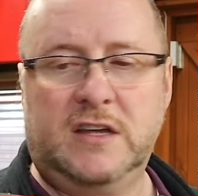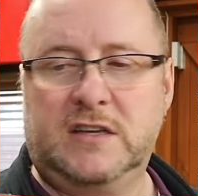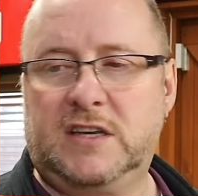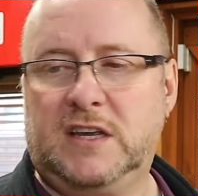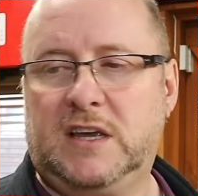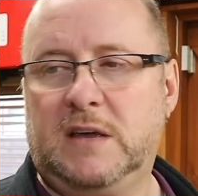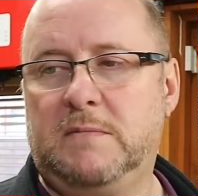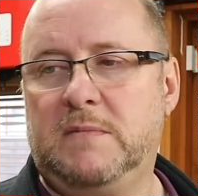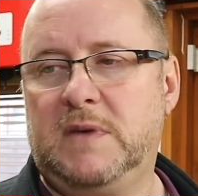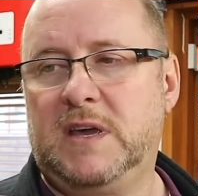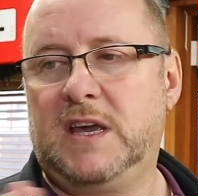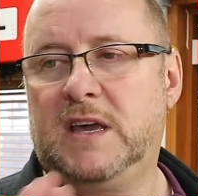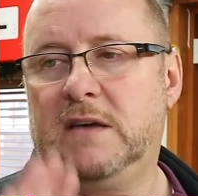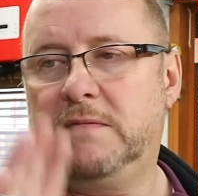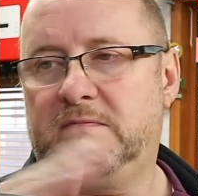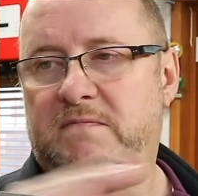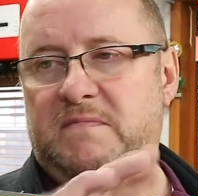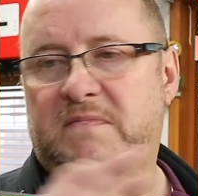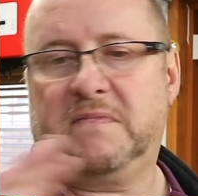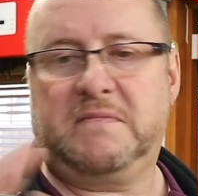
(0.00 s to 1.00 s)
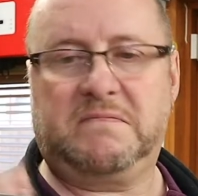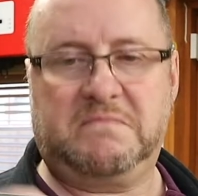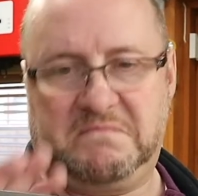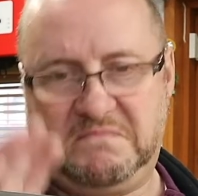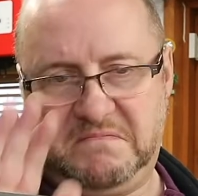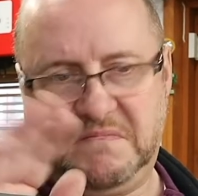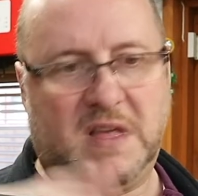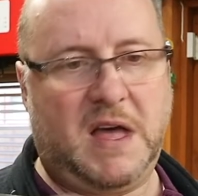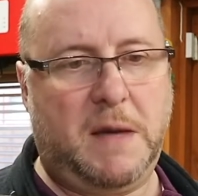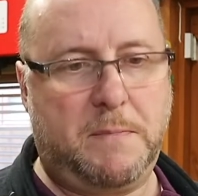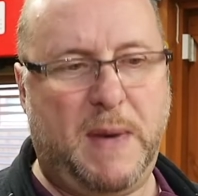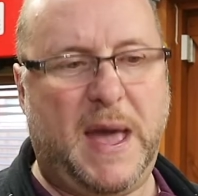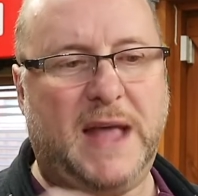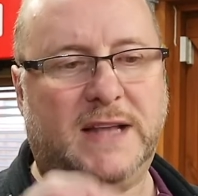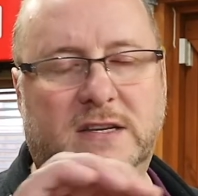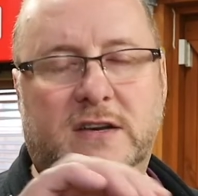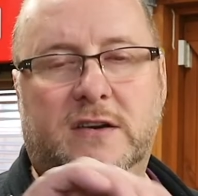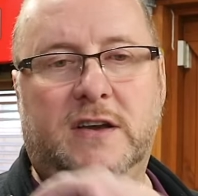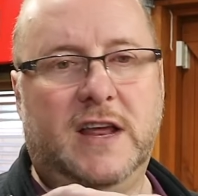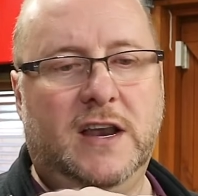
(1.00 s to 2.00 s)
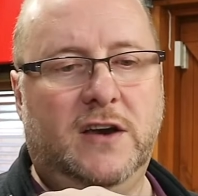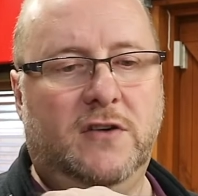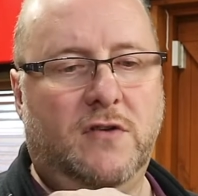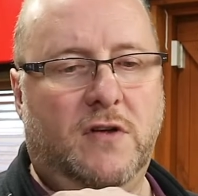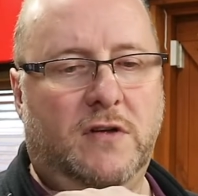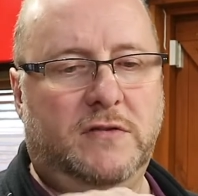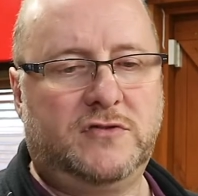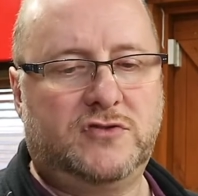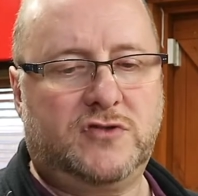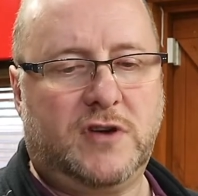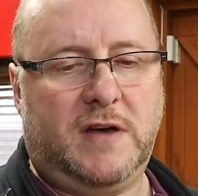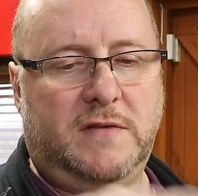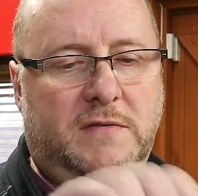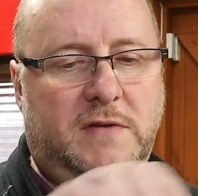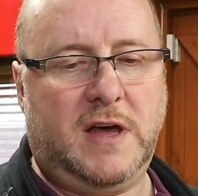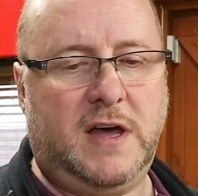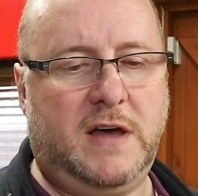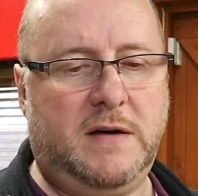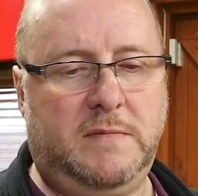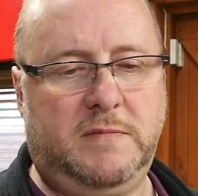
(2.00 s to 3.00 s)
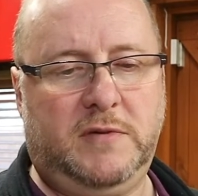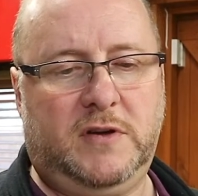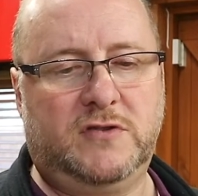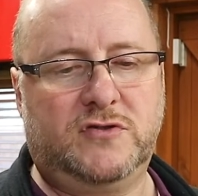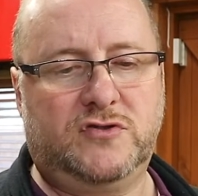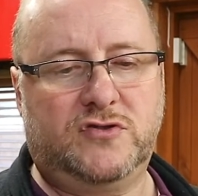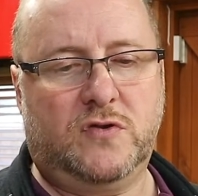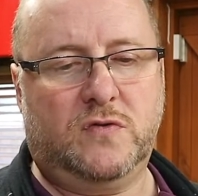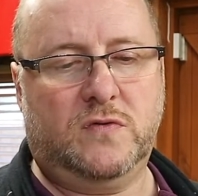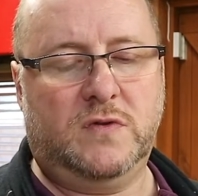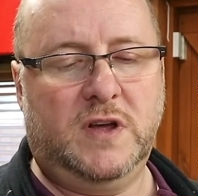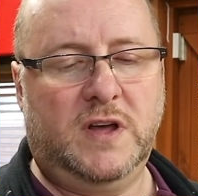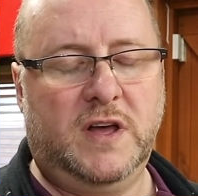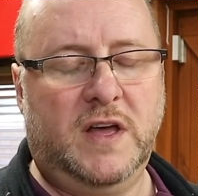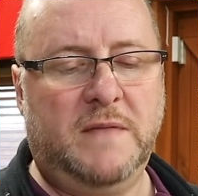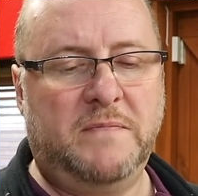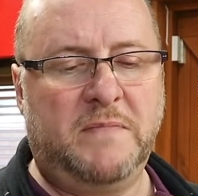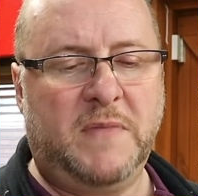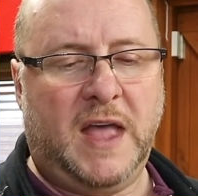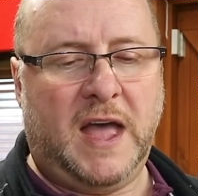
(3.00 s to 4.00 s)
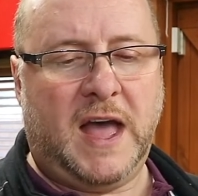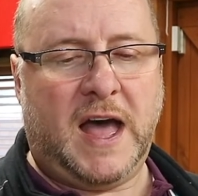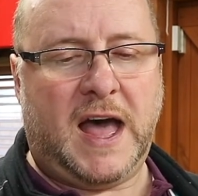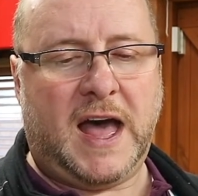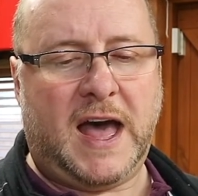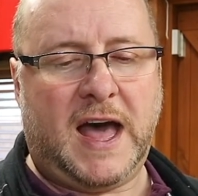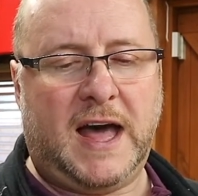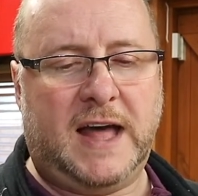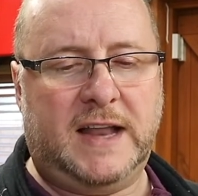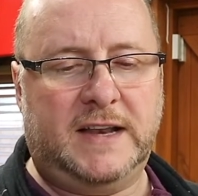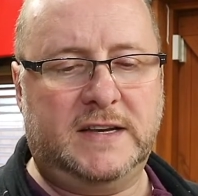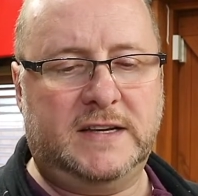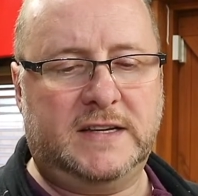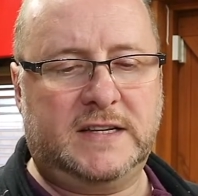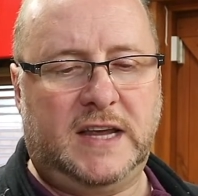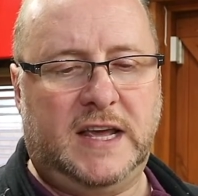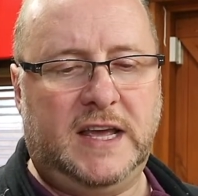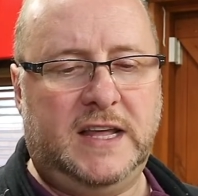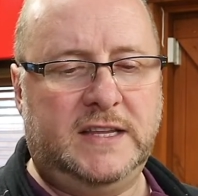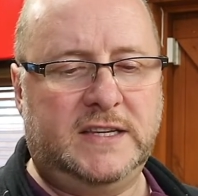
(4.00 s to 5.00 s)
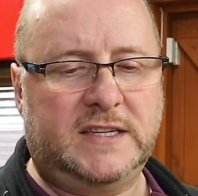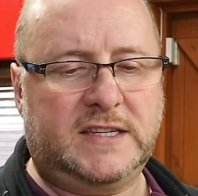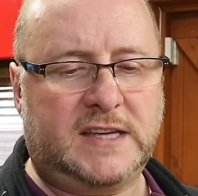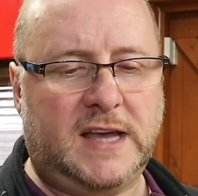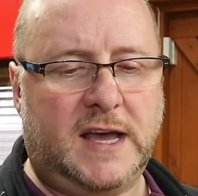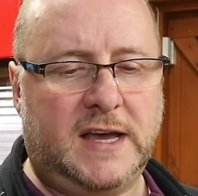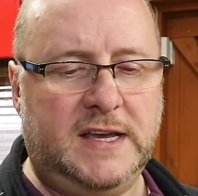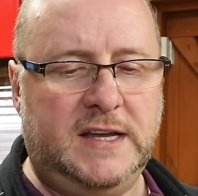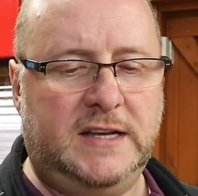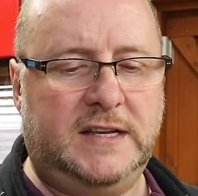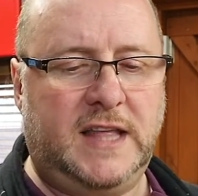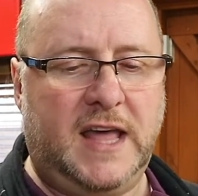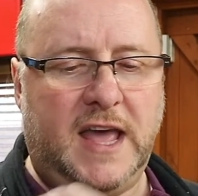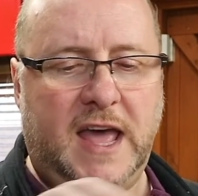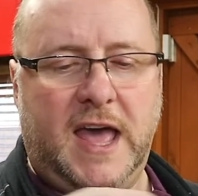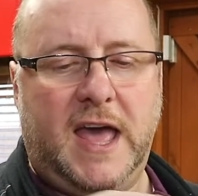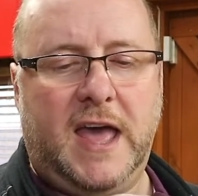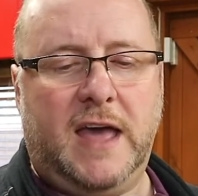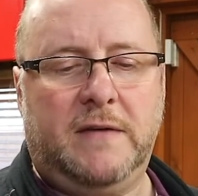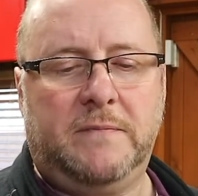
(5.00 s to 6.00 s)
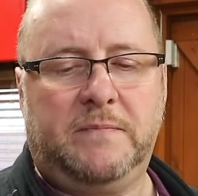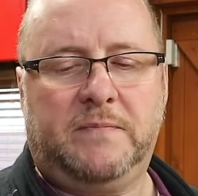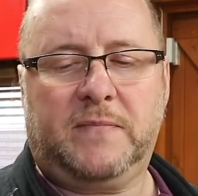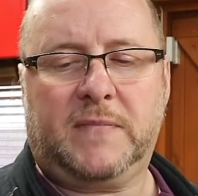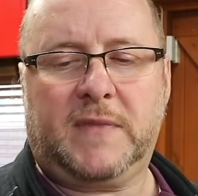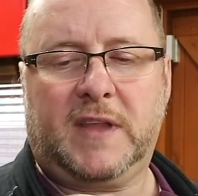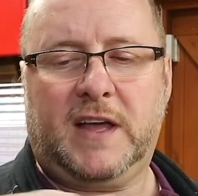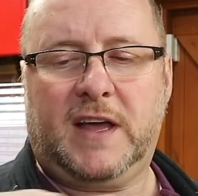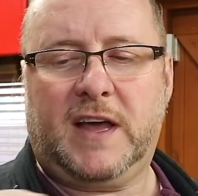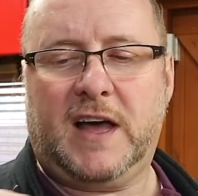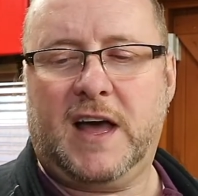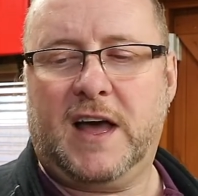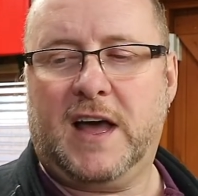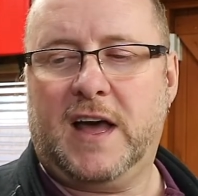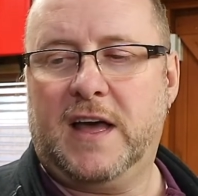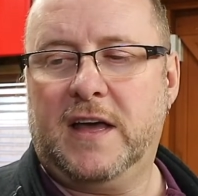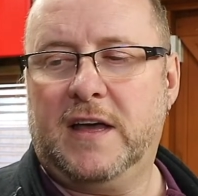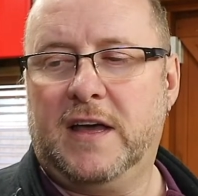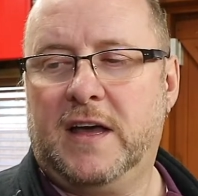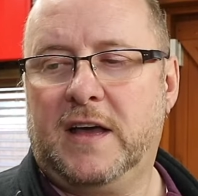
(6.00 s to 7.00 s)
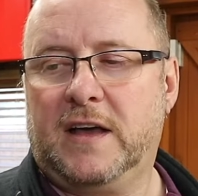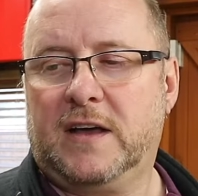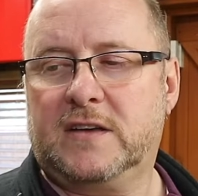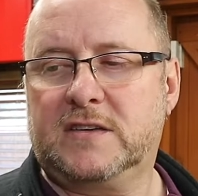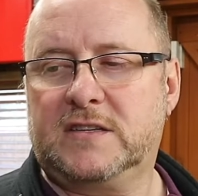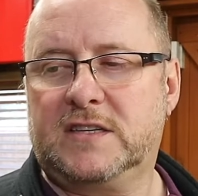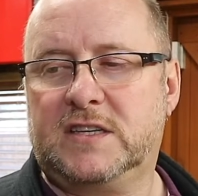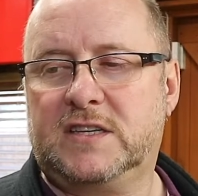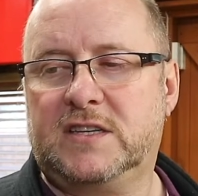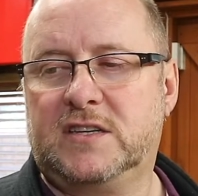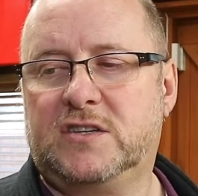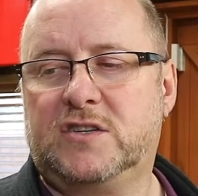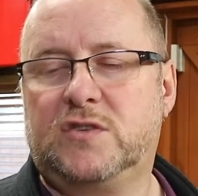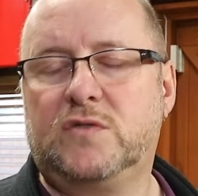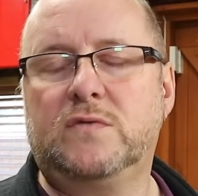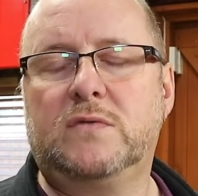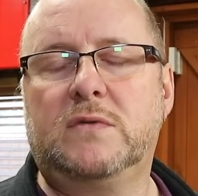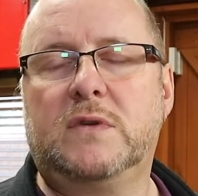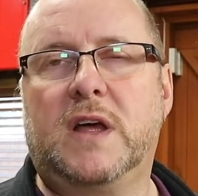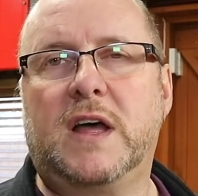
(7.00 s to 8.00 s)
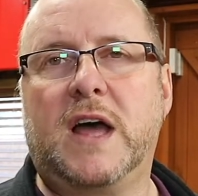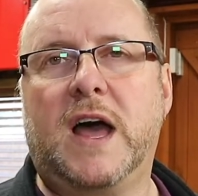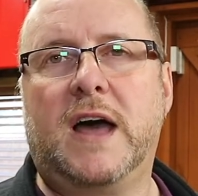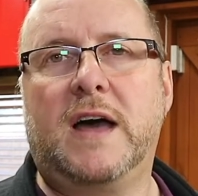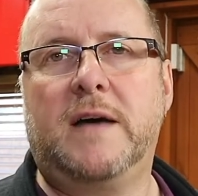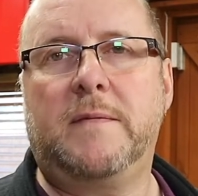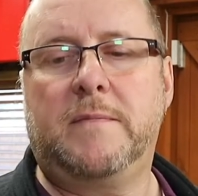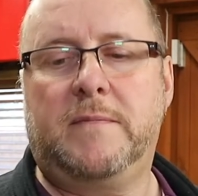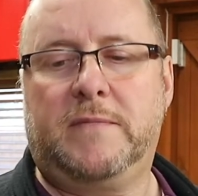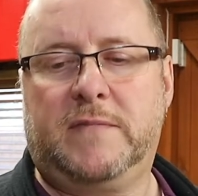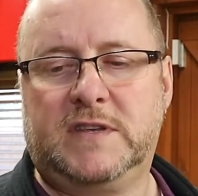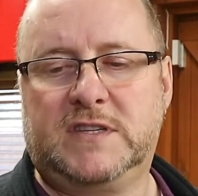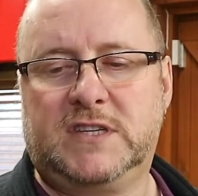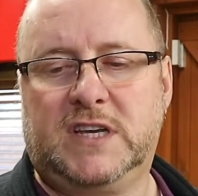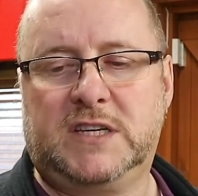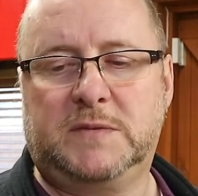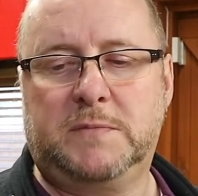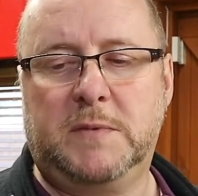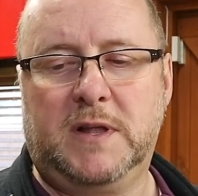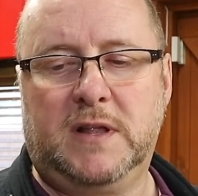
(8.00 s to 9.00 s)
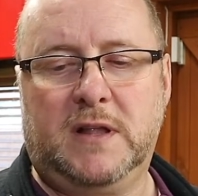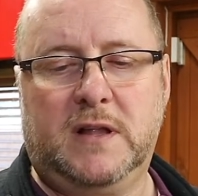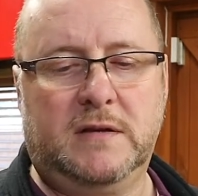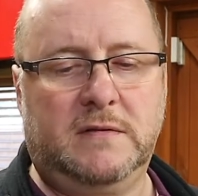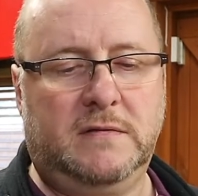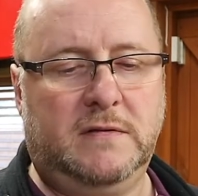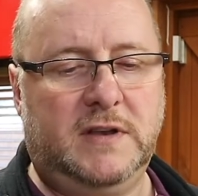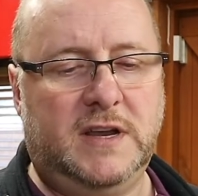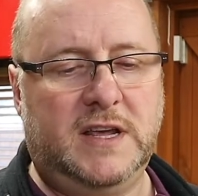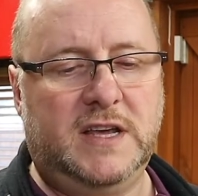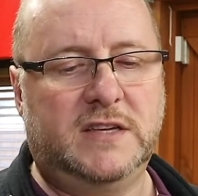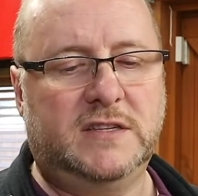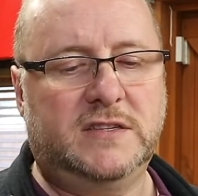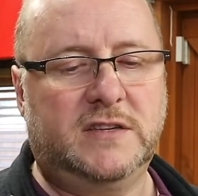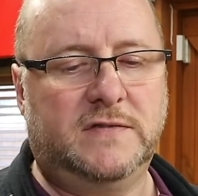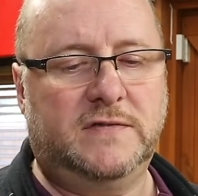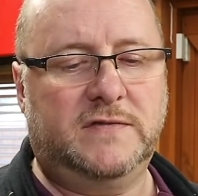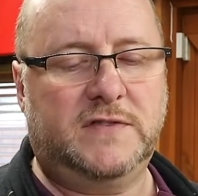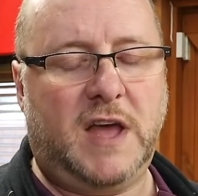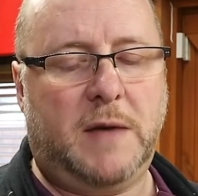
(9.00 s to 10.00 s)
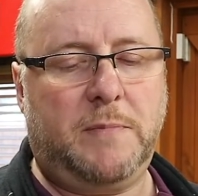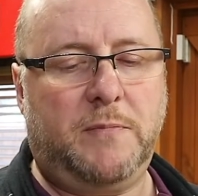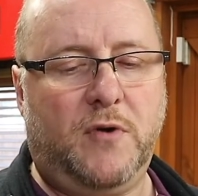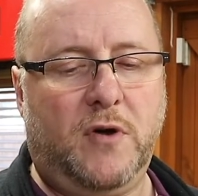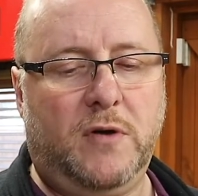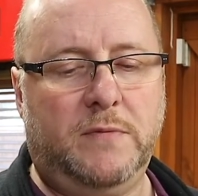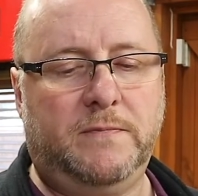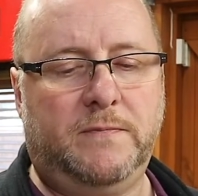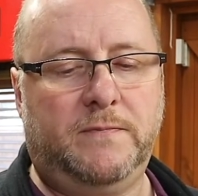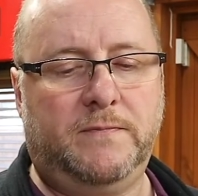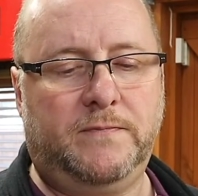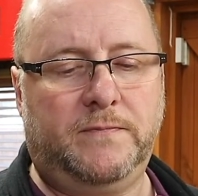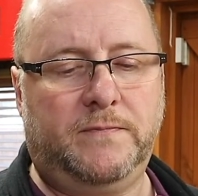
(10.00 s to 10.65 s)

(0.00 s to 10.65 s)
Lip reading: to give me a better aileron control. And inside there, because this is two 6mm layers of Depron,